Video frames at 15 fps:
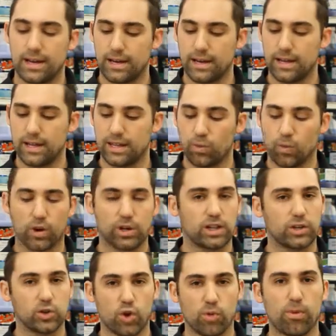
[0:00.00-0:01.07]
They work
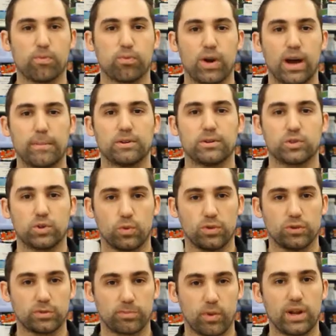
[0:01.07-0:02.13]
like normal primers, so when you
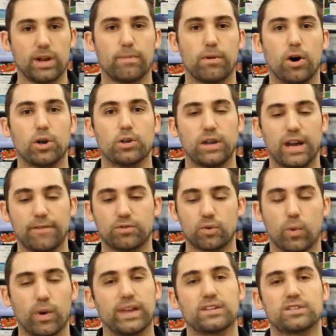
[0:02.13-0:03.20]
spray them on you have to
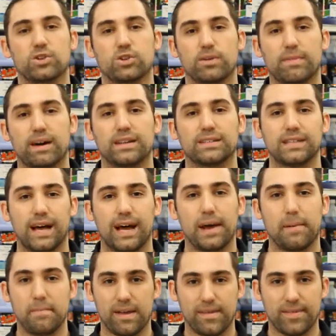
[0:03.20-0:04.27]
wait a certain amount of
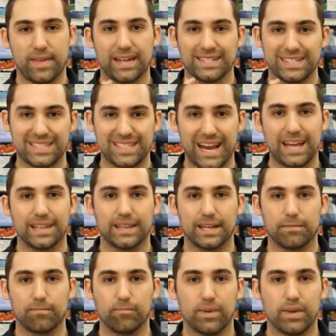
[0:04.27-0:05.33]
time and then sand
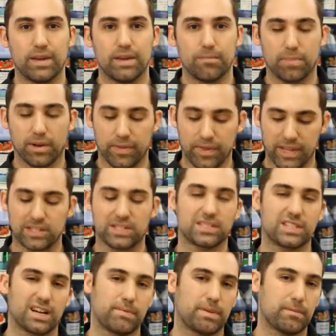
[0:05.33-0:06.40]
them. But this is
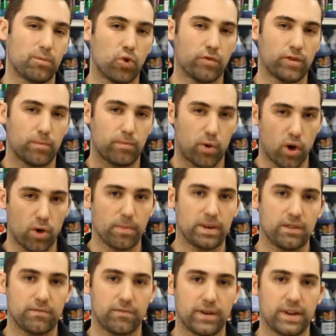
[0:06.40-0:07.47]
going to be more of your
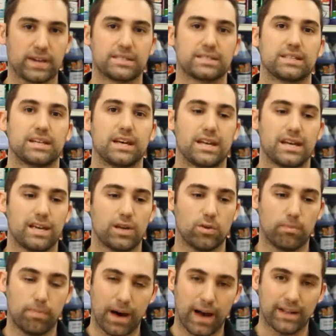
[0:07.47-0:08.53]
permanent fix. It'll
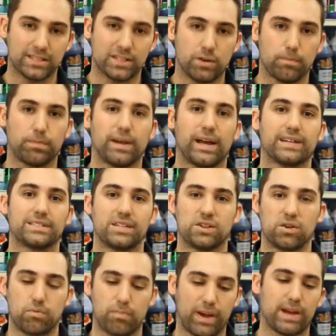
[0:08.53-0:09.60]
bond to your plastic,
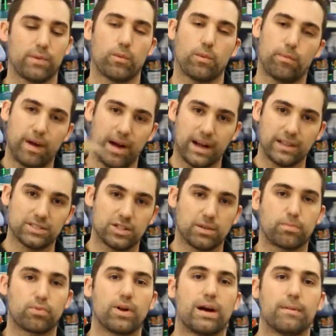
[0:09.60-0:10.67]
your paint will bond to the
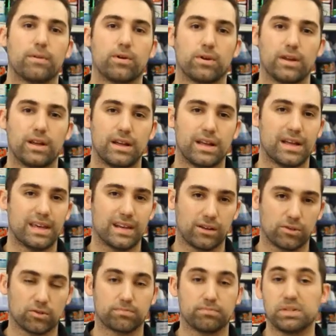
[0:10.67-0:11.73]
primer, and
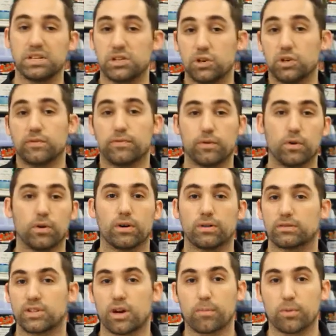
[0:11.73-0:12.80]
it'll be good for
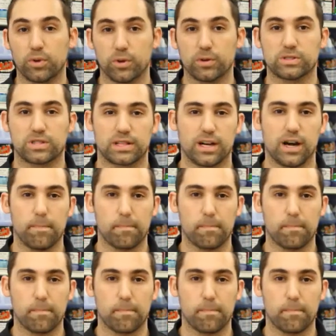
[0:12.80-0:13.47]
a couple years to come.